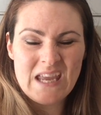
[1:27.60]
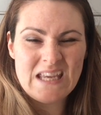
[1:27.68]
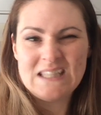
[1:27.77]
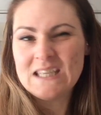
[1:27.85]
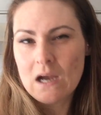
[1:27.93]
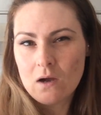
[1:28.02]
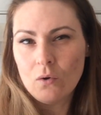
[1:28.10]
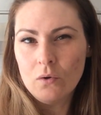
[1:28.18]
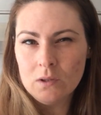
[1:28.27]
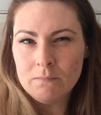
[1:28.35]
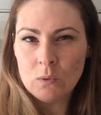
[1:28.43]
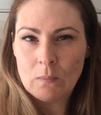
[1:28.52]
easier
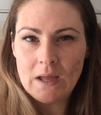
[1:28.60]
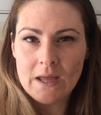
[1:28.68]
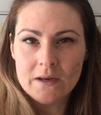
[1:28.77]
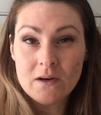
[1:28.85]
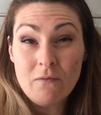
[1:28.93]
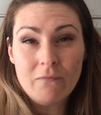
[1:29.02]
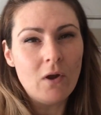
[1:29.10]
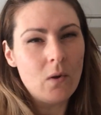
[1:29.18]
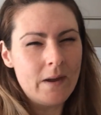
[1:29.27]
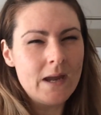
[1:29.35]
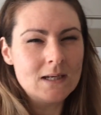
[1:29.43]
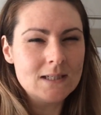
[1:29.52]
on the meal plan. I don't follow
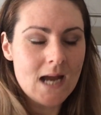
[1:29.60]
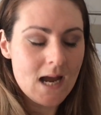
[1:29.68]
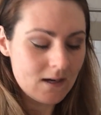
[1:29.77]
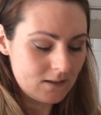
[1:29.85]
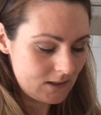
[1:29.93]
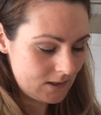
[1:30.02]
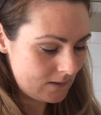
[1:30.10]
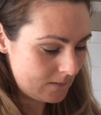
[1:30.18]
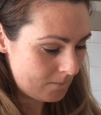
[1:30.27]
it exact.